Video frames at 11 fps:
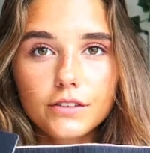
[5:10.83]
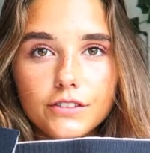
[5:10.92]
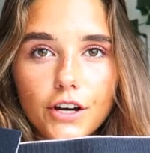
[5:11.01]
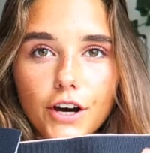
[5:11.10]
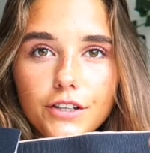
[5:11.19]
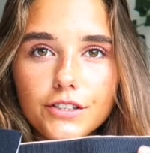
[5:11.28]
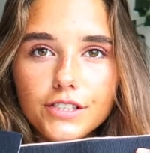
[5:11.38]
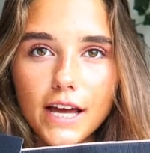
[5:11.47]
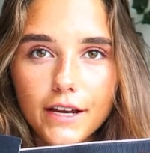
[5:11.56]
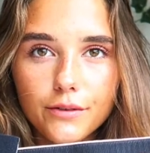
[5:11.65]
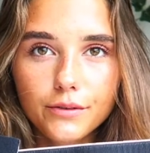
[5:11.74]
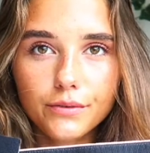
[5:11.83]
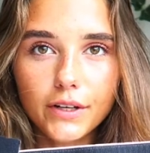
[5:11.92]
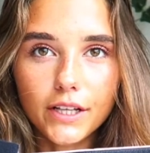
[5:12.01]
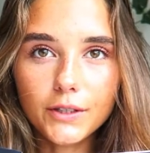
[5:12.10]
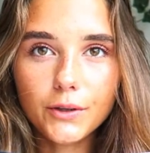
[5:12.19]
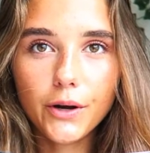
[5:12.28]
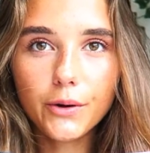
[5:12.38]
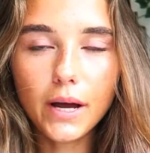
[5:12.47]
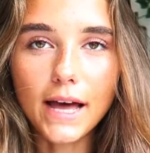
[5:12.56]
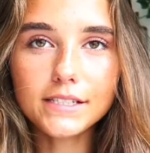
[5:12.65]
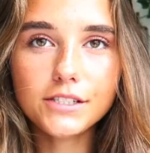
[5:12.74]
The other side of the Velcro
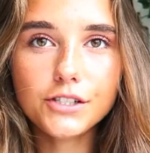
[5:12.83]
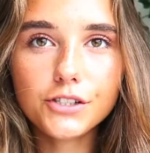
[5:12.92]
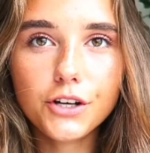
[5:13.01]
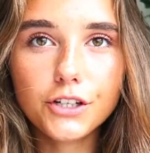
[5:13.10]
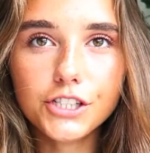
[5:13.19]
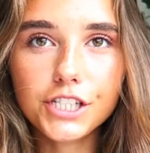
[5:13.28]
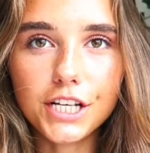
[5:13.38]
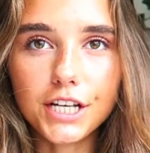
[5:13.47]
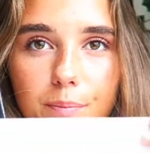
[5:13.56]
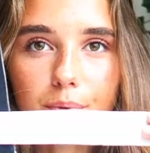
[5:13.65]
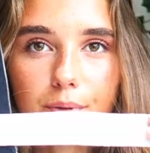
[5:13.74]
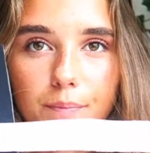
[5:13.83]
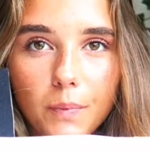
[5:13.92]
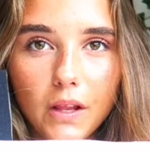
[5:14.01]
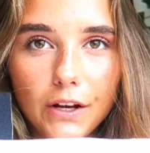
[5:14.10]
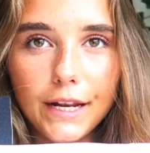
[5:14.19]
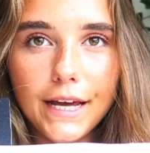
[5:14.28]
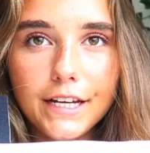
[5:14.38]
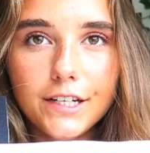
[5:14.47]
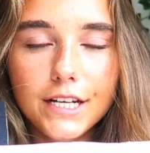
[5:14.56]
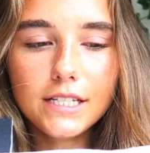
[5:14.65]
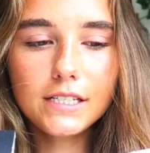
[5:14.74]
has Scotch tape
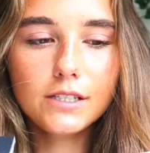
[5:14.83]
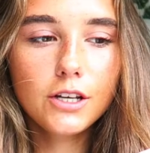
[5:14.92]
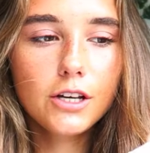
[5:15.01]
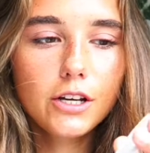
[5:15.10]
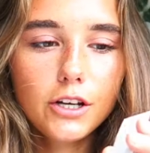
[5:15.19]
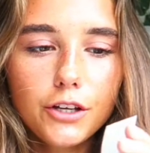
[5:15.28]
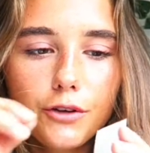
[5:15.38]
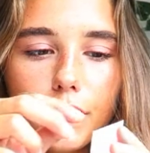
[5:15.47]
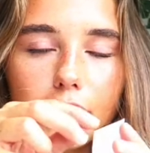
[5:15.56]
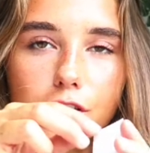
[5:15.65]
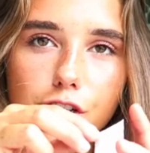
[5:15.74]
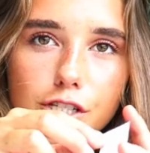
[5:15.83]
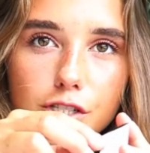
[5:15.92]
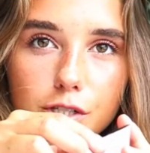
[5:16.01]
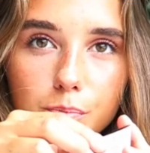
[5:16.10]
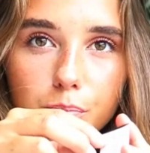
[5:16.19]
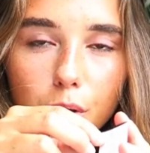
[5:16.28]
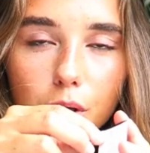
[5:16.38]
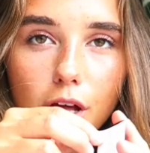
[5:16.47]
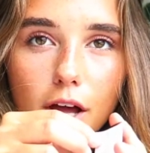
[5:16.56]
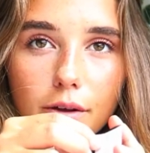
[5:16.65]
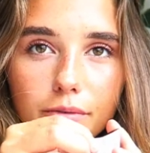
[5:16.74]
like this. You can just pull
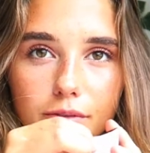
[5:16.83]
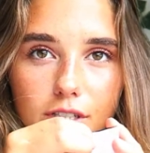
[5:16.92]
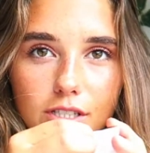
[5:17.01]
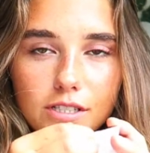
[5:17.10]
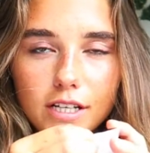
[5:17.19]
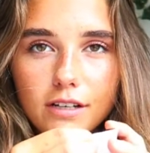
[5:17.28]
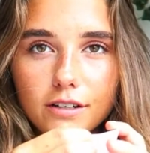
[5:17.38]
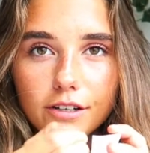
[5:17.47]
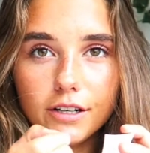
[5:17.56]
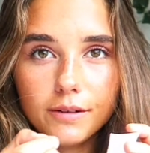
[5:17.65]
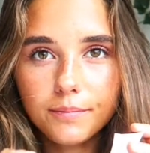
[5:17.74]
off the sticker.